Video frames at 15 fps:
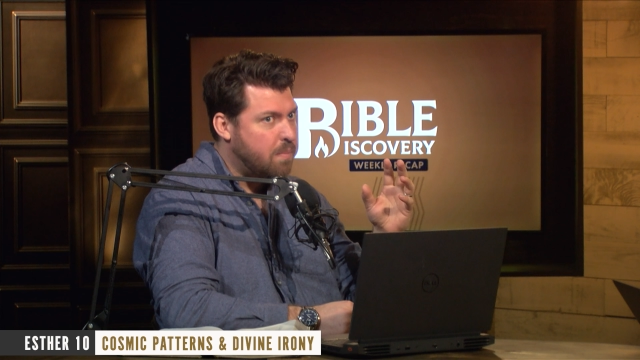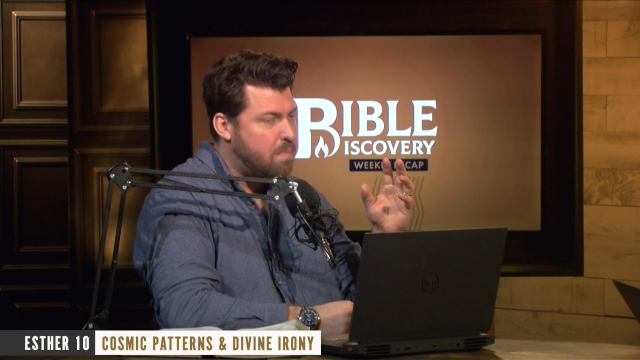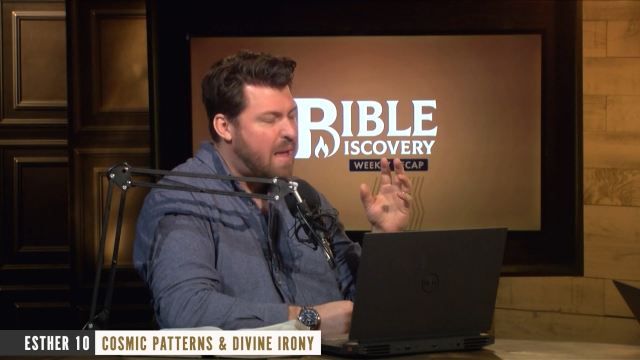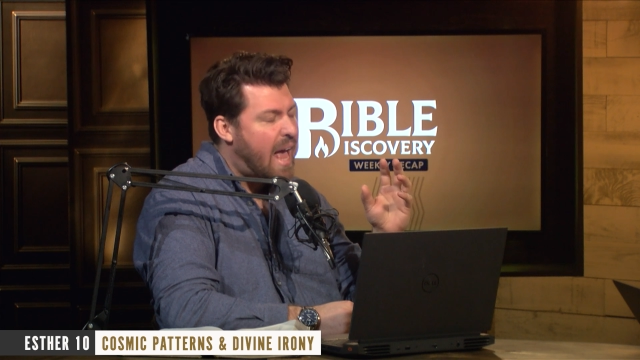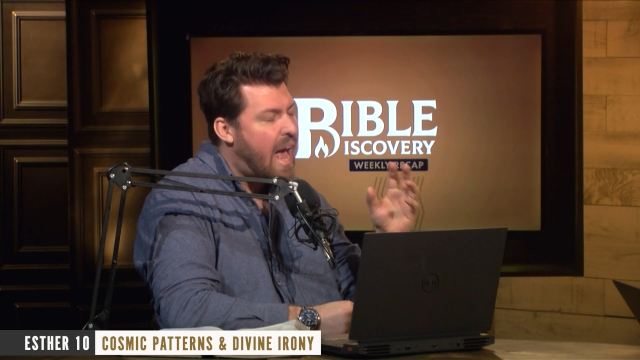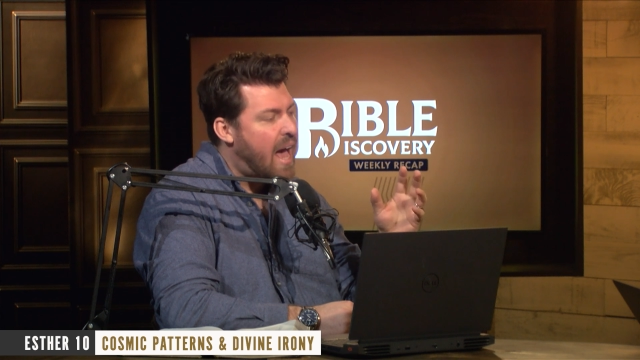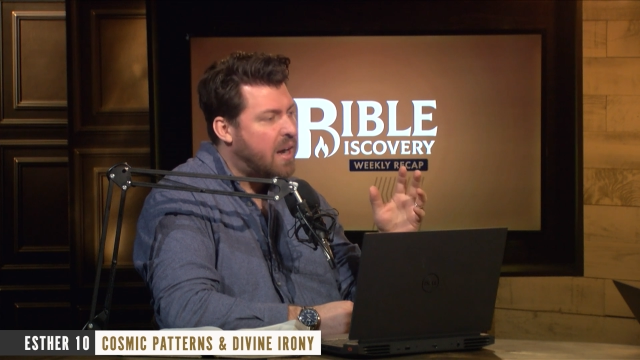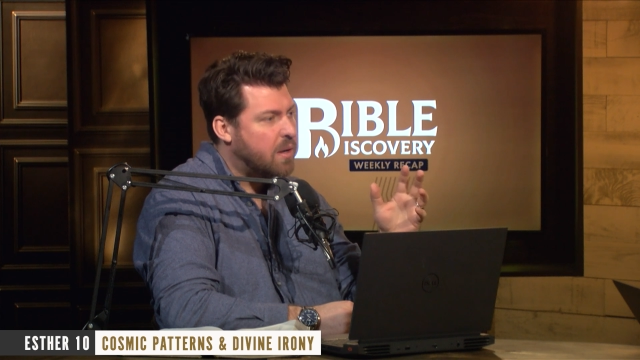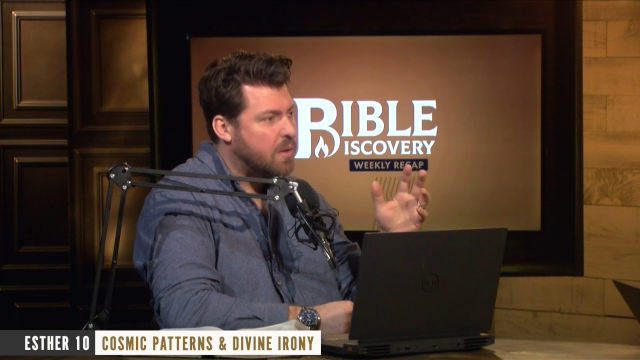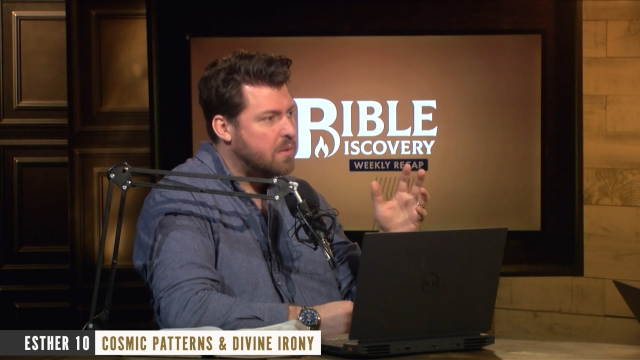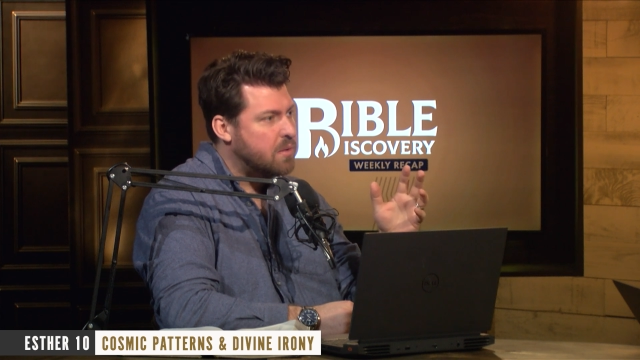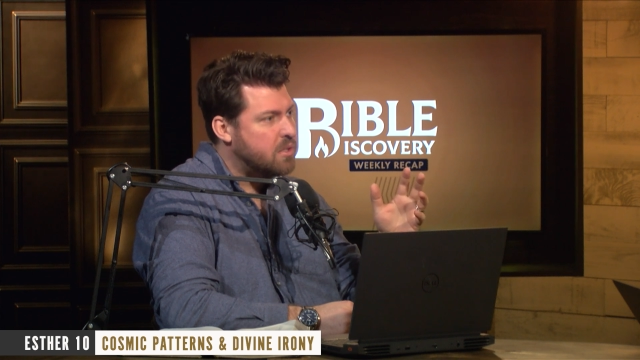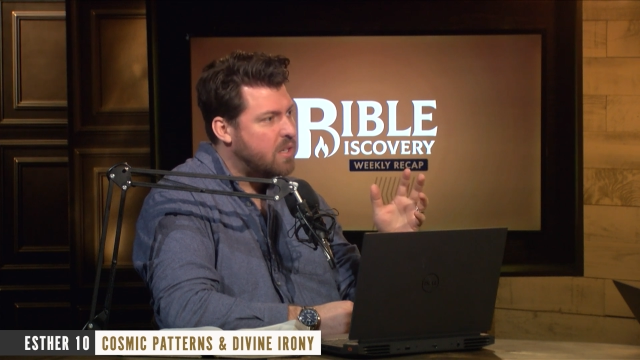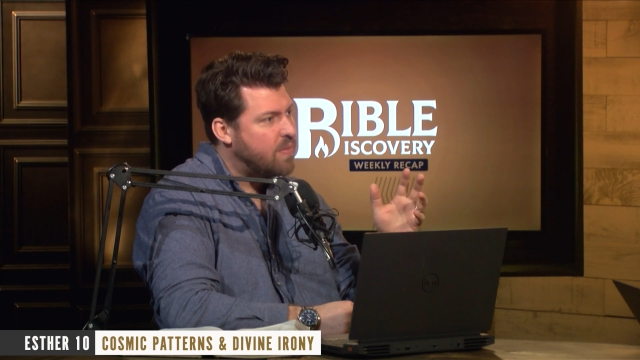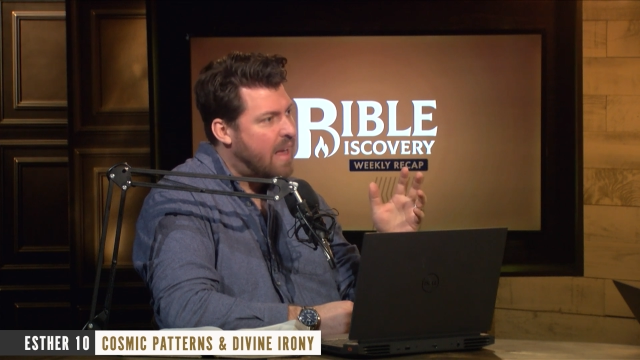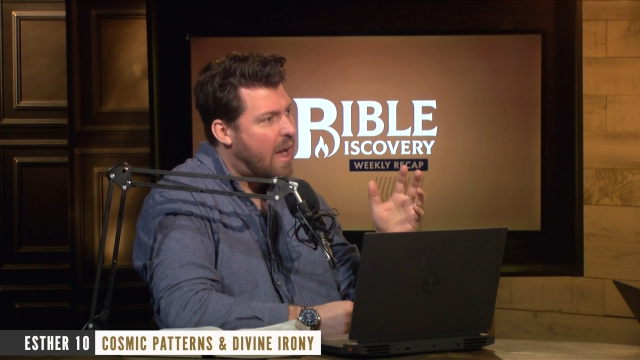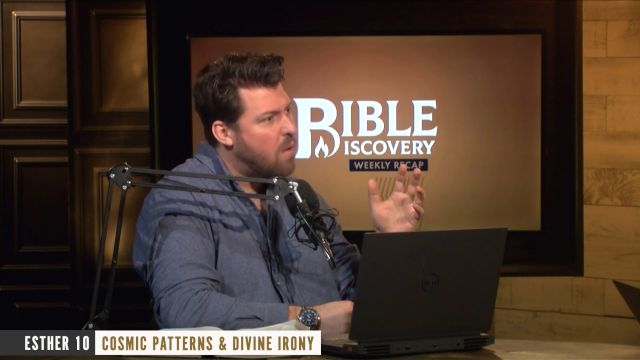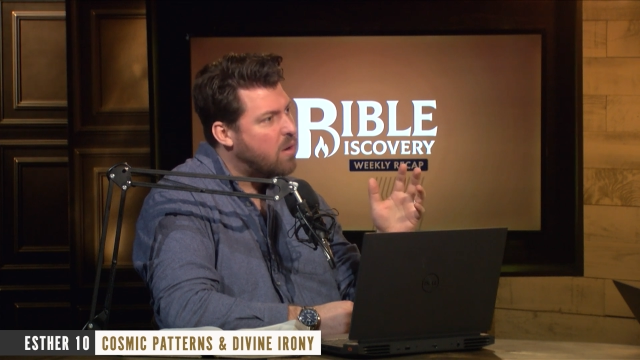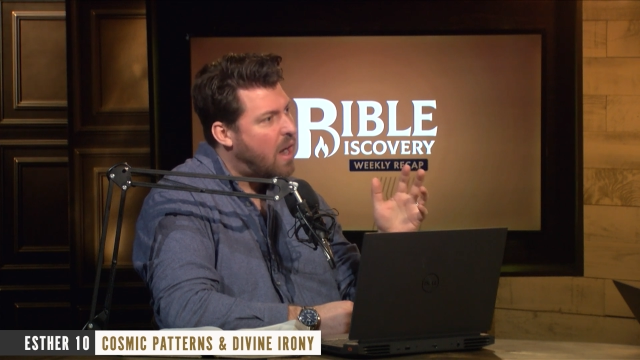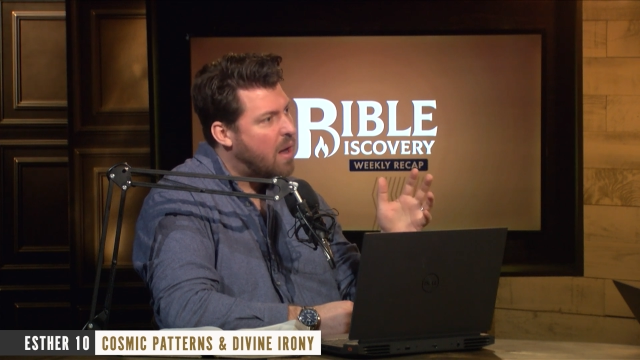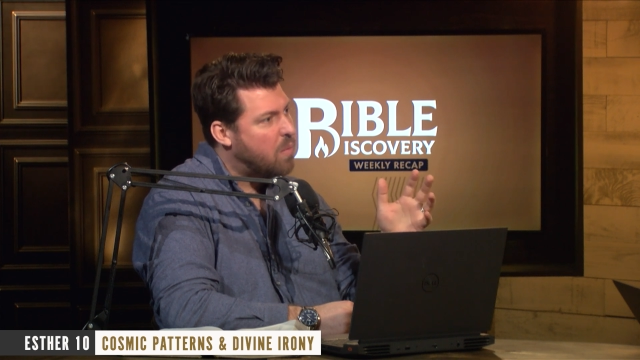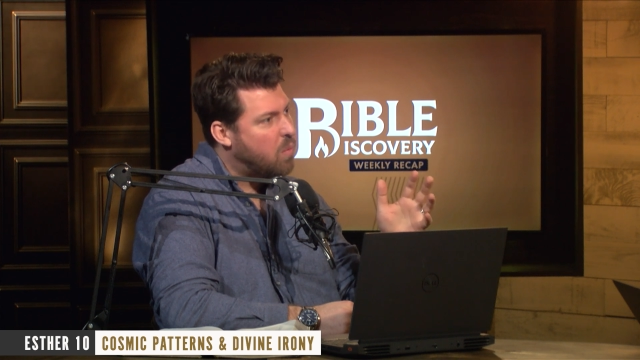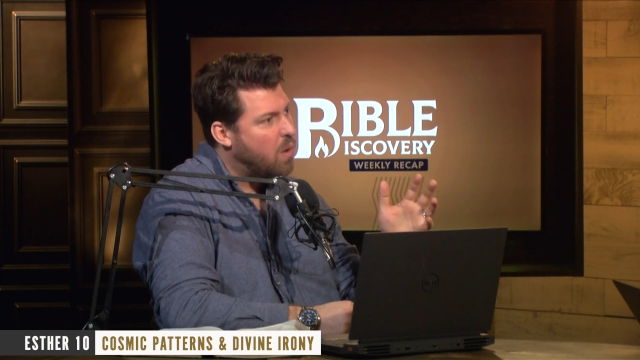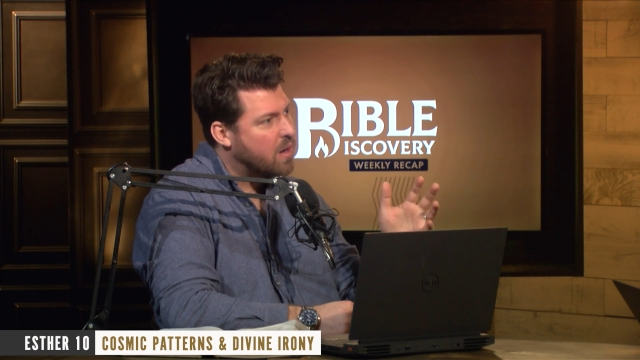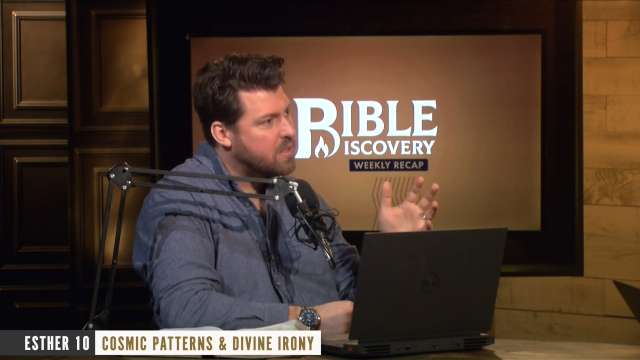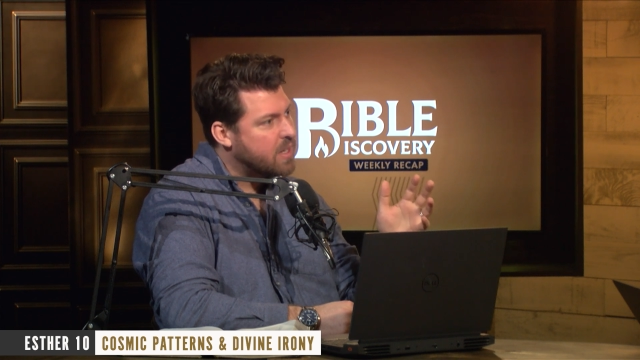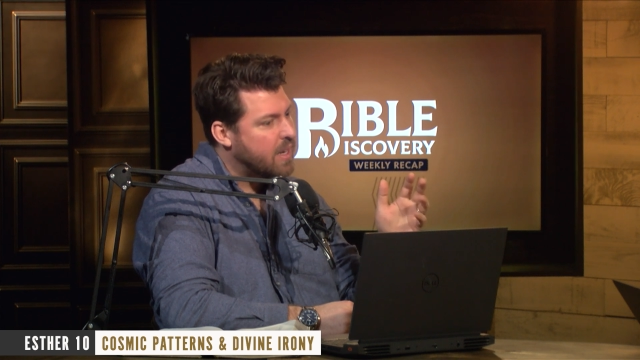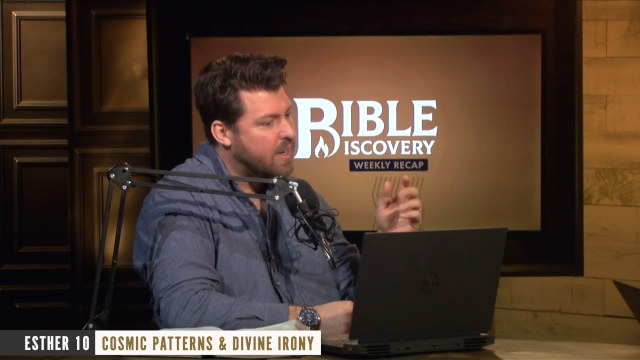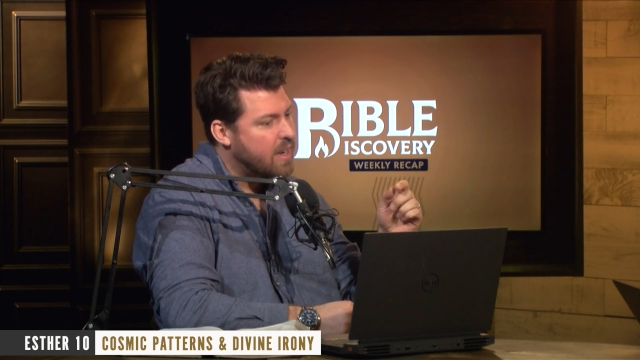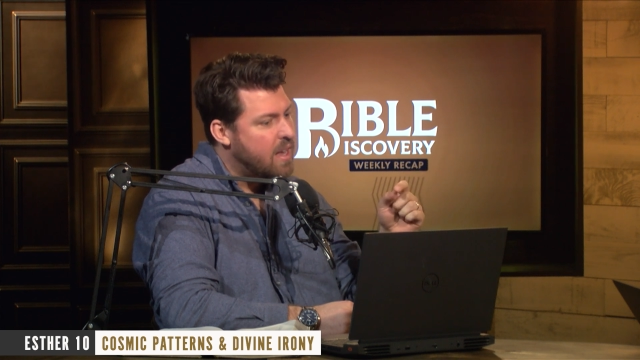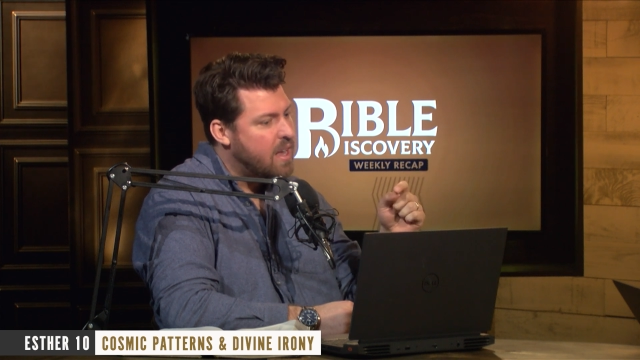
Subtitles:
patterns of how God works. Like,